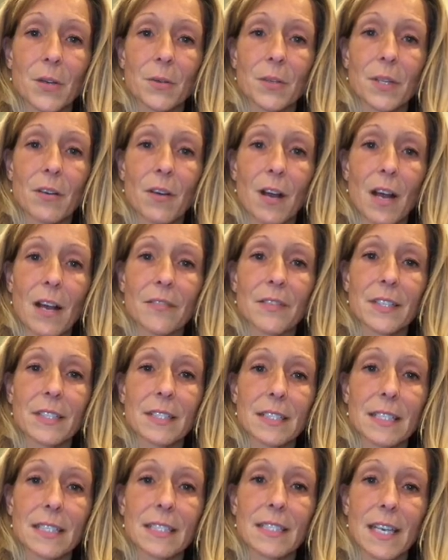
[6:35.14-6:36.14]
They're
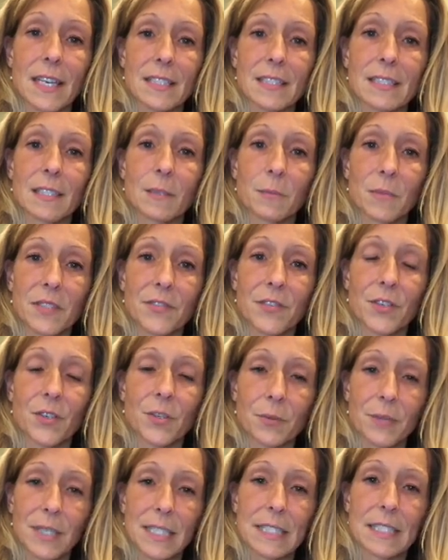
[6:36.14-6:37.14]
obviously texting me for
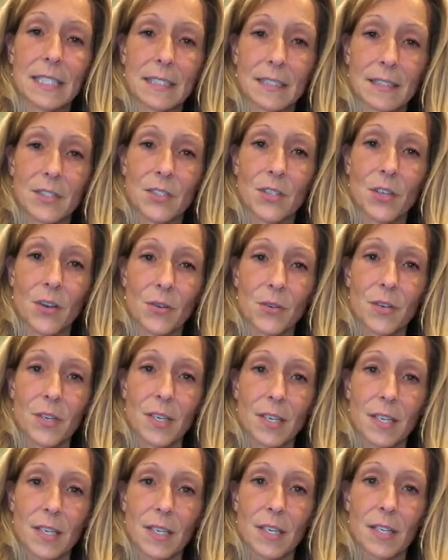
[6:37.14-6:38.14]
a reason, so
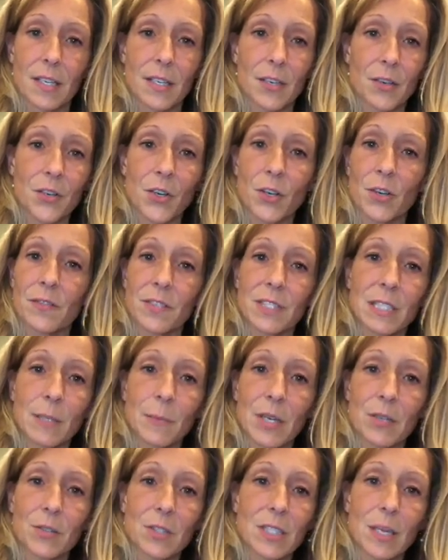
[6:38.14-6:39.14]
they're nervous
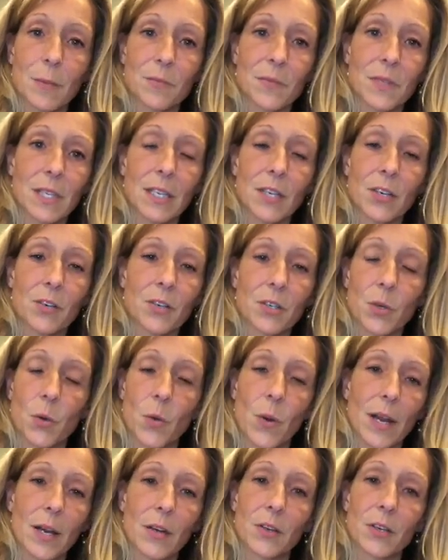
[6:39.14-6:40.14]
about something or
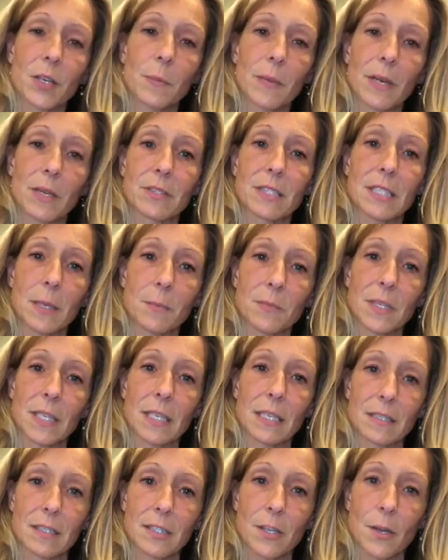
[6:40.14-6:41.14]
inquiring about
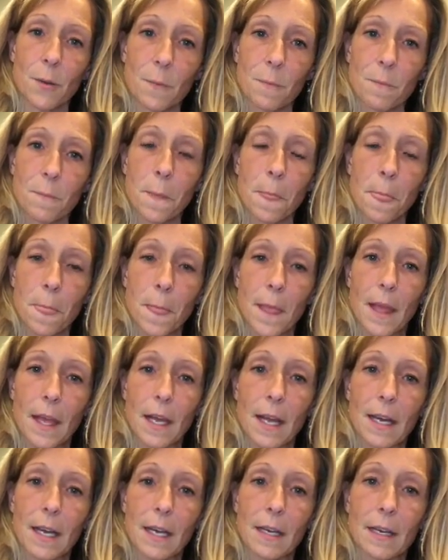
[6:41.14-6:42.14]
something. So,
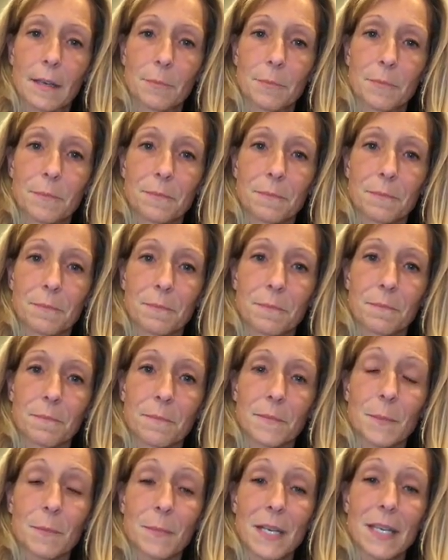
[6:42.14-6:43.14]

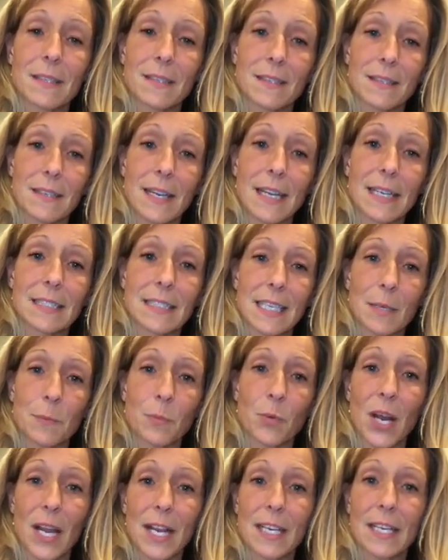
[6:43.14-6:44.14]
but I take
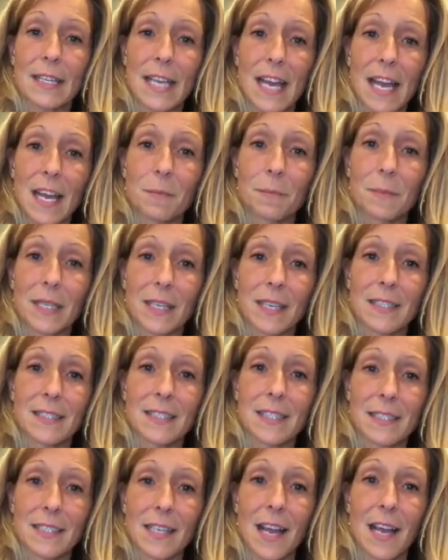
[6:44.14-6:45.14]
pride in that because
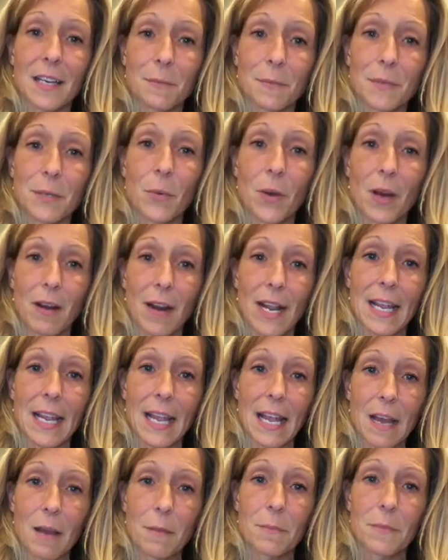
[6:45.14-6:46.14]
it's gotten me where I
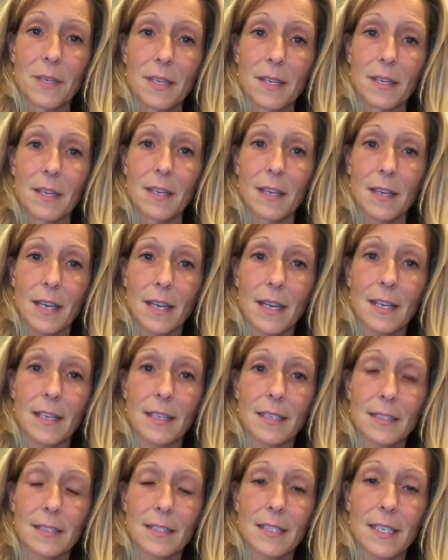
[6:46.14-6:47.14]
am,
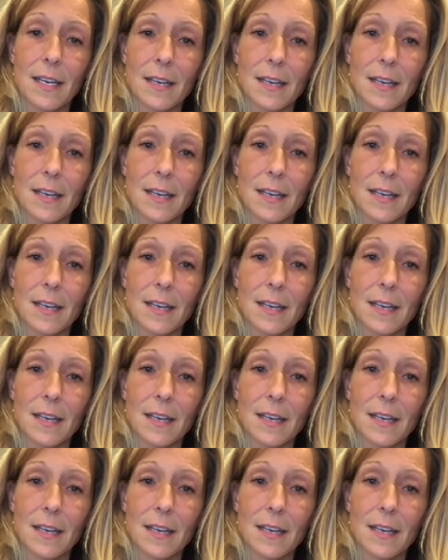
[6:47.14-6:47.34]
and